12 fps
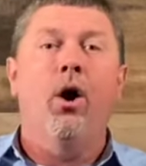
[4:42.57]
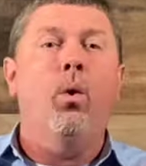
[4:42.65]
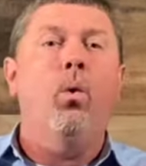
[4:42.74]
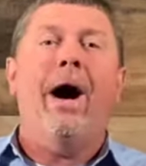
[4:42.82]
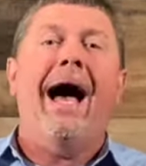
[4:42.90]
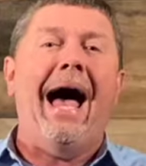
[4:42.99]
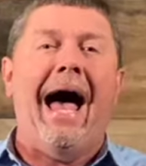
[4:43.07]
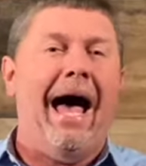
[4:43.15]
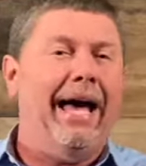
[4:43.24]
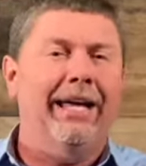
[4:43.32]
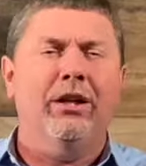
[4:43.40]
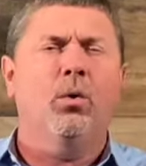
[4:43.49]

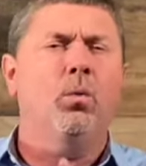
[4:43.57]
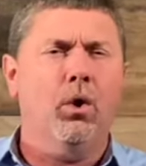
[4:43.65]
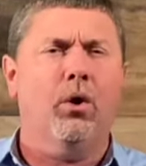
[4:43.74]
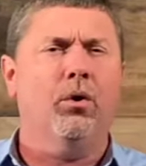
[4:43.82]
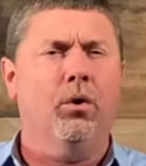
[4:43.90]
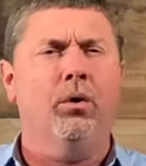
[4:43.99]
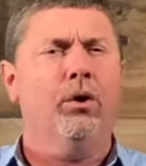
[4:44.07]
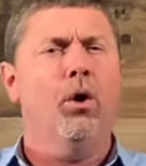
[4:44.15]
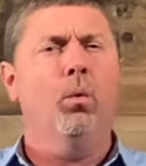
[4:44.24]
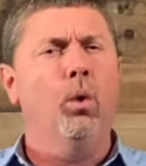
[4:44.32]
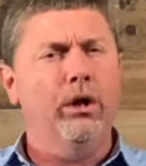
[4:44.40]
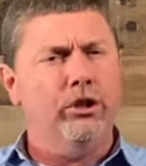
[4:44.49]
Why in the world
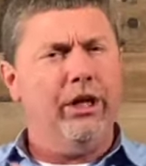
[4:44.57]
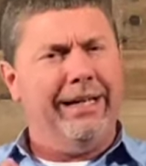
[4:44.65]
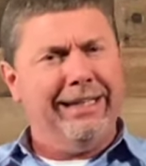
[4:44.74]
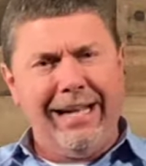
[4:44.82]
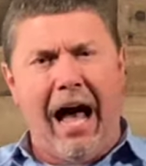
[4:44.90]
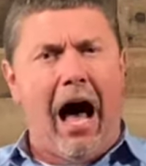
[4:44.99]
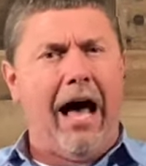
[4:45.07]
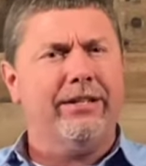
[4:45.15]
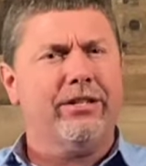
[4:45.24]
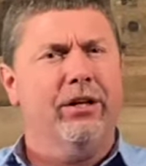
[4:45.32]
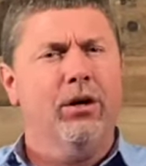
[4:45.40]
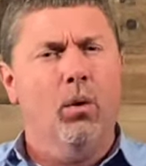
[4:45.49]
would you
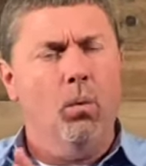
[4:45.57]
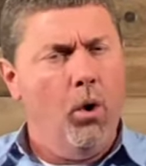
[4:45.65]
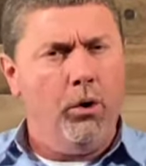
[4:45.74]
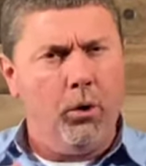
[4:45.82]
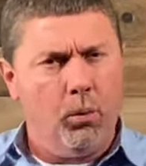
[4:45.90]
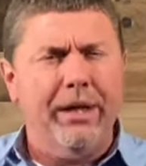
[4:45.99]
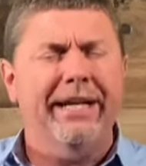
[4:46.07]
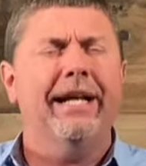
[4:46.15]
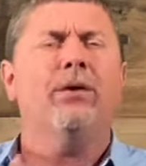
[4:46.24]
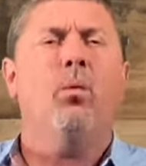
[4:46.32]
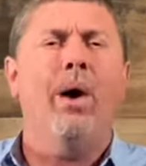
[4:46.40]
not want to read it.